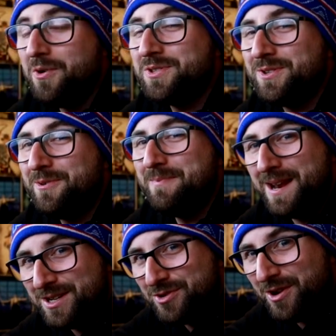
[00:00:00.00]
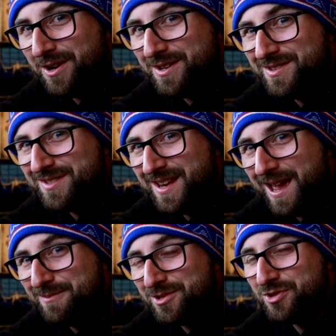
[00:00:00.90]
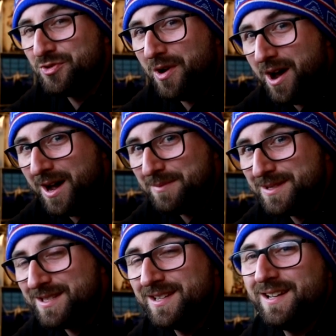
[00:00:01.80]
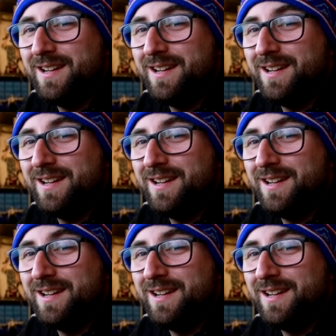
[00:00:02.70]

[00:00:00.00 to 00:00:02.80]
Also, Metatron's name is dropped.